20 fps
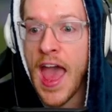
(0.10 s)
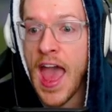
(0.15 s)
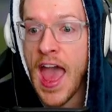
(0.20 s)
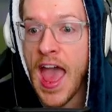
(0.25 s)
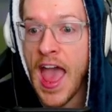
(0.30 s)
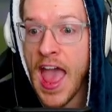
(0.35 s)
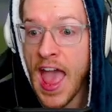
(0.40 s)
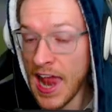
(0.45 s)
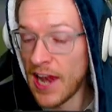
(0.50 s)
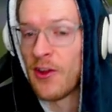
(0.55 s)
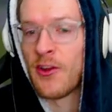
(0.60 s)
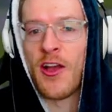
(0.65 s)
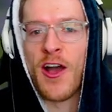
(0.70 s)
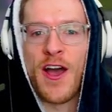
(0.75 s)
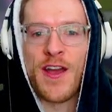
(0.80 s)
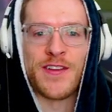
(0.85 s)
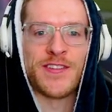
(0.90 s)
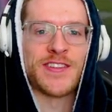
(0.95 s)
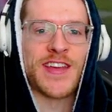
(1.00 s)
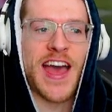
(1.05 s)
Hello
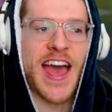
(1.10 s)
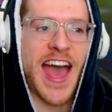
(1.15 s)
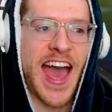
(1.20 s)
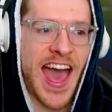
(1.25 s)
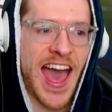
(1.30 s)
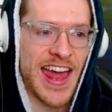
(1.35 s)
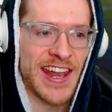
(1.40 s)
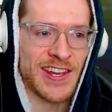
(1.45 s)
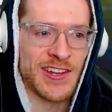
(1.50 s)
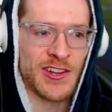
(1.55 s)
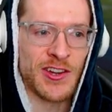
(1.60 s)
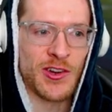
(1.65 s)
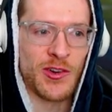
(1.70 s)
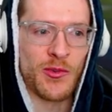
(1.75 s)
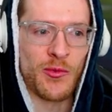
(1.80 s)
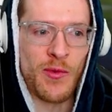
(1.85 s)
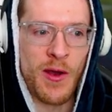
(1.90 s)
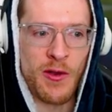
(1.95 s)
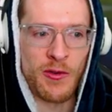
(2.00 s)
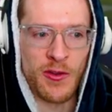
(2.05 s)
guys, and
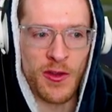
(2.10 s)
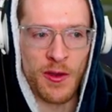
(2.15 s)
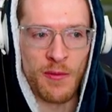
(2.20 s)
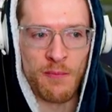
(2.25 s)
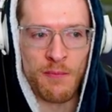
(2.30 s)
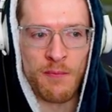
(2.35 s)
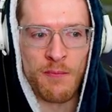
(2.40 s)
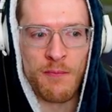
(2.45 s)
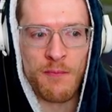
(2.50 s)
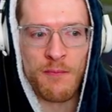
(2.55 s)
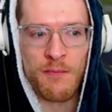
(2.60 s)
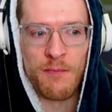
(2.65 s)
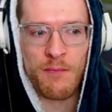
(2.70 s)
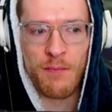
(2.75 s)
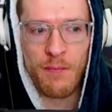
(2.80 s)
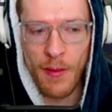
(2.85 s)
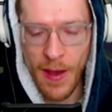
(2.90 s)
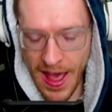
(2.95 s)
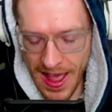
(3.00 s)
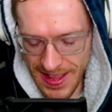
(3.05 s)
welcome
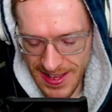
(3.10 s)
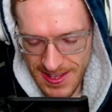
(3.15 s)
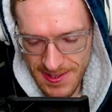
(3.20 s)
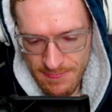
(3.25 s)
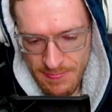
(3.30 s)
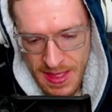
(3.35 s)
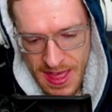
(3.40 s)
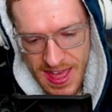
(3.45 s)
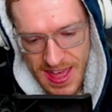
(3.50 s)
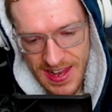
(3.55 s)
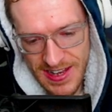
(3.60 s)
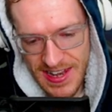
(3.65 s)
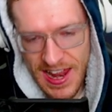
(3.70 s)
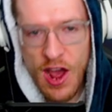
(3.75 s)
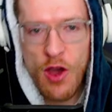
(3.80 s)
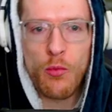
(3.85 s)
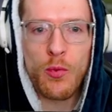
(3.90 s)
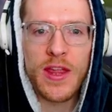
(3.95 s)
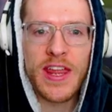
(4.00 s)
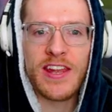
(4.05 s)
back. Now
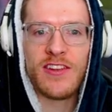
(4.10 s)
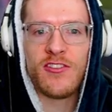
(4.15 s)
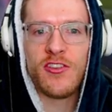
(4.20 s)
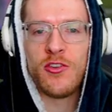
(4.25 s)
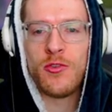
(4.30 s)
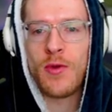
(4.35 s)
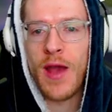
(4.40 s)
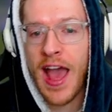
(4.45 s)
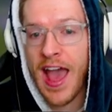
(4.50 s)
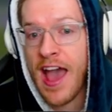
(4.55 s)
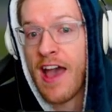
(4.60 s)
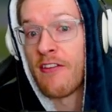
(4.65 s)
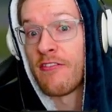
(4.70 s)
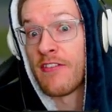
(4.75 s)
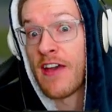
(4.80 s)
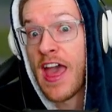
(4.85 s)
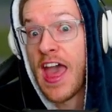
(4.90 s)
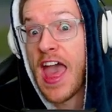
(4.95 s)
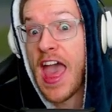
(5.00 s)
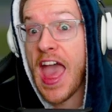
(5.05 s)
we do have
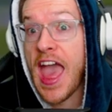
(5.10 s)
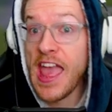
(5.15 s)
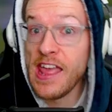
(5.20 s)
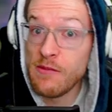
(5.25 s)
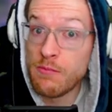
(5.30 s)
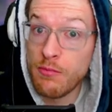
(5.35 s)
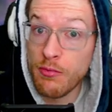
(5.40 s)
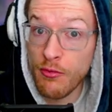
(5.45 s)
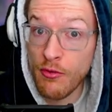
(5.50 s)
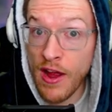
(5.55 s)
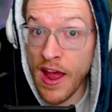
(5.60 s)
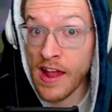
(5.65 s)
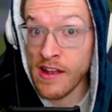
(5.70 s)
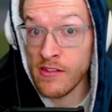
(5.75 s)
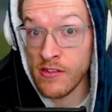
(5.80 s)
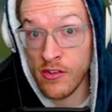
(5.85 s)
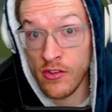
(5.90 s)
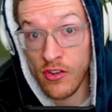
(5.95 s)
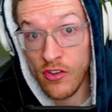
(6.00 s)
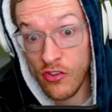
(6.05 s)
a brand
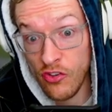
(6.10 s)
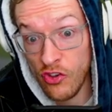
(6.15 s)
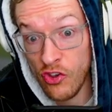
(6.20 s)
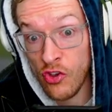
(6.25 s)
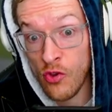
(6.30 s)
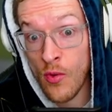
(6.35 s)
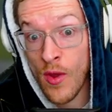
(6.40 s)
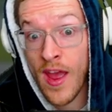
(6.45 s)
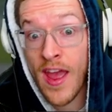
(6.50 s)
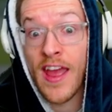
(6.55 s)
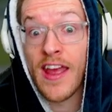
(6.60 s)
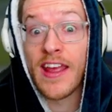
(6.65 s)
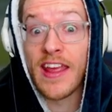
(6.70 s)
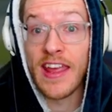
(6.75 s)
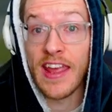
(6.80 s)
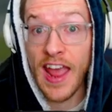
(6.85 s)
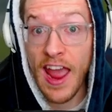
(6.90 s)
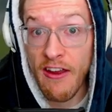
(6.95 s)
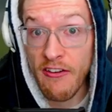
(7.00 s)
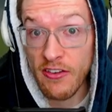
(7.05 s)
new
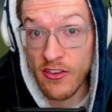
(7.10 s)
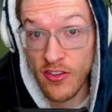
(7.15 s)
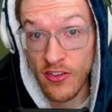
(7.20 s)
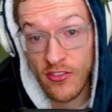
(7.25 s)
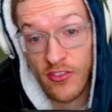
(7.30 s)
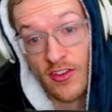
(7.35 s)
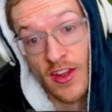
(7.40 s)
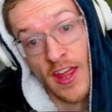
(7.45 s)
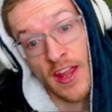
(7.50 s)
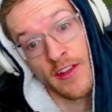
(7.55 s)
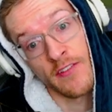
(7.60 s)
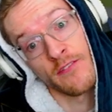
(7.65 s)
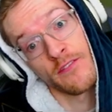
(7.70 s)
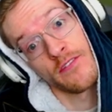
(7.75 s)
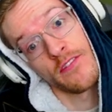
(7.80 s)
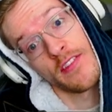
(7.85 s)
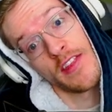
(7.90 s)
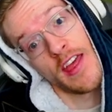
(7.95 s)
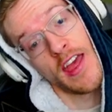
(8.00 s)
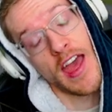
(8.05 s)
character today,
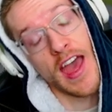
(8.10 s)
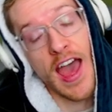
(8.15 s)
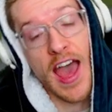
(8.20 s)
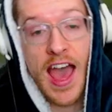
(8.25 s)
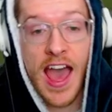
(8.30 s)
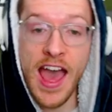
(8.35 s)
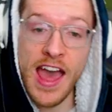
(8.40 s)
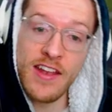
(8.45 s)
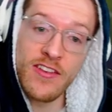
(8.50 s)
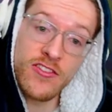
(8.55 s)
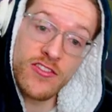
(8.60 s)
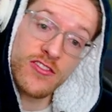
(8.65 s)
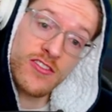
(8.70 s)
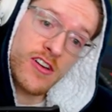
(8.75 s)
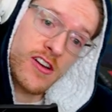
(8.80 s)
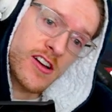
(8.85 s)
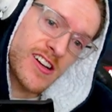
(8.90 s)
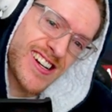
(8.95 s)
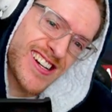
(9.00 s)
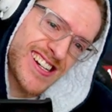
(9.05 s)
and
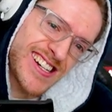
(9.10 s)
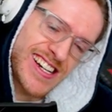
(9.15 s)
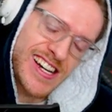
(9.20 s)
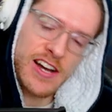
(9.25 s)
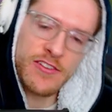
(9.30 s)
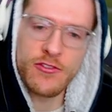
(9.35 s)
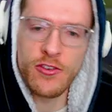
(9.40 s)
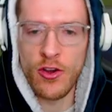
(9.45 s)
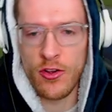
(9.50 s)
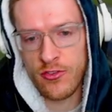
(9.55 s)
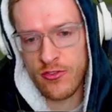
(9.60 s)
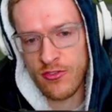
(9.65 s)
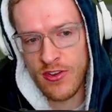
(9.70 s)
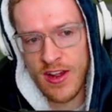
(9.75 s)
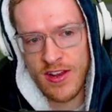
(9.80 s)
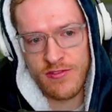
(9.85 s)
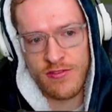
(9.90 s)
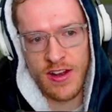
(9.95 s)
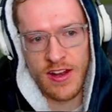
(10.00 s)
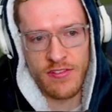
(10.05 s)
I've got a
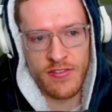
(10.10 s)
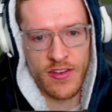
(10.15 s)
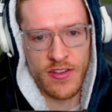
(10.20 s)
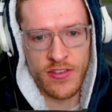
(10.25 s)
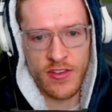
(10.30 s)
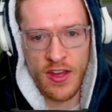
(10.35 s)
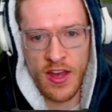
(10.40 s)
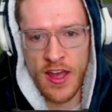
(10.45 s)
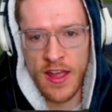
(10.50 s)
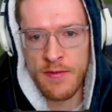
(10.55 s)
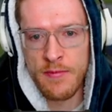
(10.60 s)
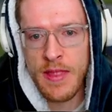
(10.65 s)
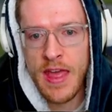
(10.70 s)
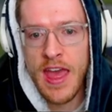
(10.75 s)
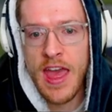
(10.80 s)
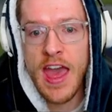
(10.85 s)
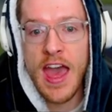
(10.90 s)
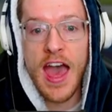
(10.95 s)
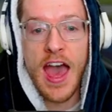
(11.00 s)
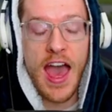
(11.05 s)
stretch ready for this guy,
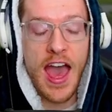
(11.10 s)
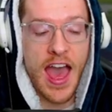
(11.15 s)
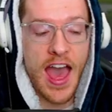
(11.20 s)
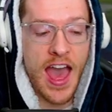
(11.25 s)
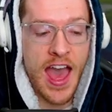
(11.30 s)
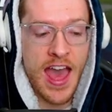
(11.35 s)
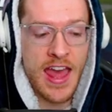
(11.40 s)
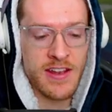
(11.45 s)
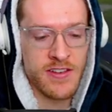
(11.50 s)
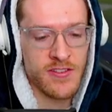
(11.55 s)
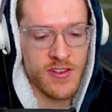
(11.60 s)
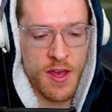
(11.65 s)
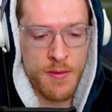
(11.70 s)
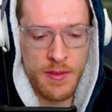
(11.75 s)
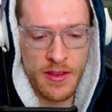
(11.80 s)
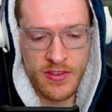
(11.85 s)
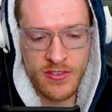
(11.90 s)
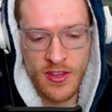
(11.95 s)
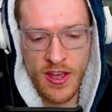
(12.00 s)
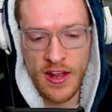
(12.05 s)
and I'm
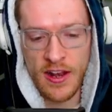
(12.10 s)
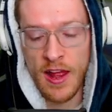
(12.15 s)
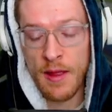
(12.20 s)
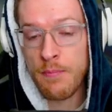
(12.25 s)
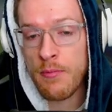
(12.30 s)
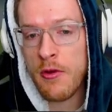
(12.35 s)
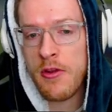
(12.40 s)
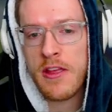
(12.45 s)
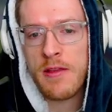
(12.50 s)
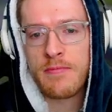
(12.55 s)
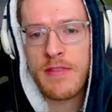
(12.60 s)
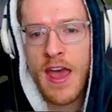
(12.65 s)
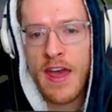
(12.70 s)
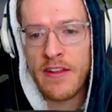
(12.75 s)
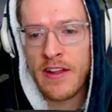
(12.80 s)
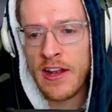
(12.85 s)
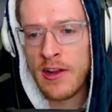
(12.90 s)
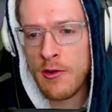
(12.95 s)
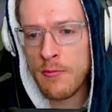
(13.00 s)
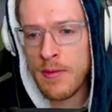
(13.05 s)
excited. I broke him down a
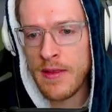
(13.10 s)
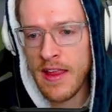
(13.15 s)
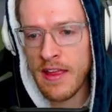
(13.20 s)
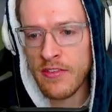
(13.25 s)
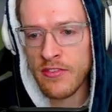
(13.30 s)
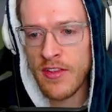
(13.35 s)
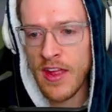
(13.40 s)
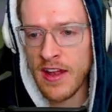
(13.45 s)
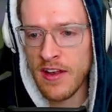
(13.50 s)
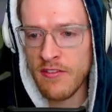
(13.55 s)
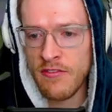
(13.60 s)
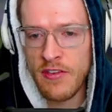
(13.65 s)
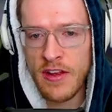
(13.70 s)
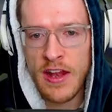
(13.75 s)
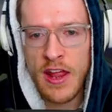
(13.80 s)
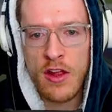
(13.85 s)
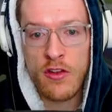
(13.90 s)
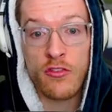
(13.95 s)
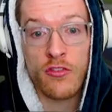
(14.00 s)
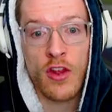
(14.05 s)
little bit yesterday in a
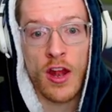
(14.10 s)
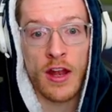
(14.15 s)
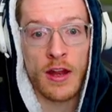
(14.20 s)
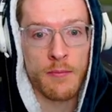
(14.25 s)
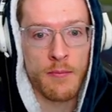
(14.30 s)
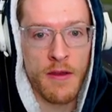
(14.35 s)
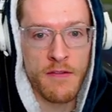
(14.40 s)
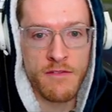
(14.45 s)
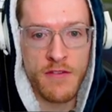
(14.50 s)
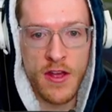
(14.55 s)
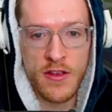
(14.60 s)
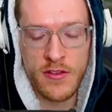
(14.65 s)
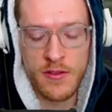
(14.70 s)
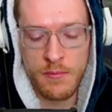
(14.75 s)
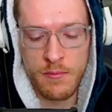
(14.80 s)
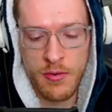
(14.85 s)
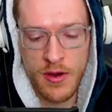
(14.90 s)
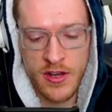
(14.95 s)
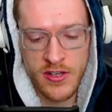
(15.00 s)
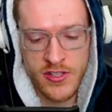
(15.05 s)
video, just kind of give my first
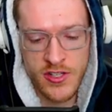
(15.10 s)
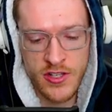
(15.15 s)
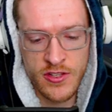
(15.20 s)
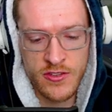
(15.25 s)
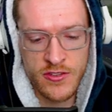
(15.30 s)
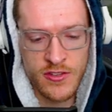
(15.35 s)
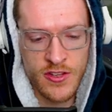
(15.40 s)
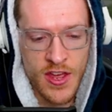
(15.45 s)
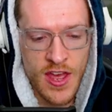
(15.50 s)
impressions,